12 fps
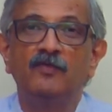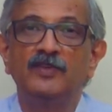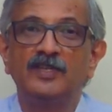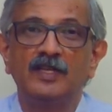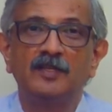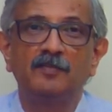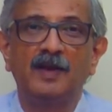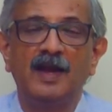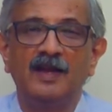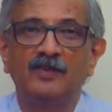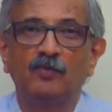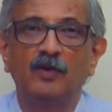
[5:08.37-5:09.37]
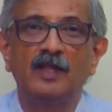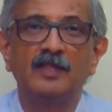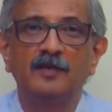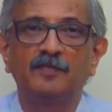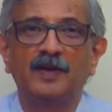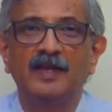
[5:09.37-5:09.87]
which are the brands, what are
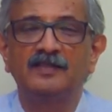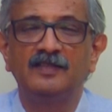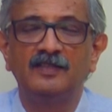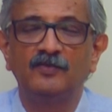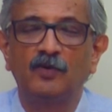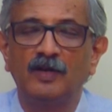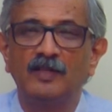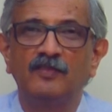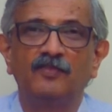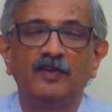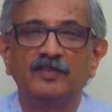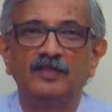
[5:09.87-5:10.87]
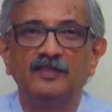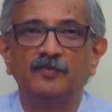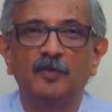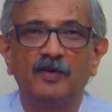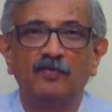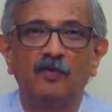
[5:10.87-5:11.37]
the prices, what are the functions
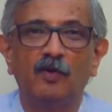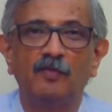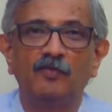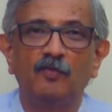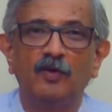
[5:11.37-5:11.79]
performed,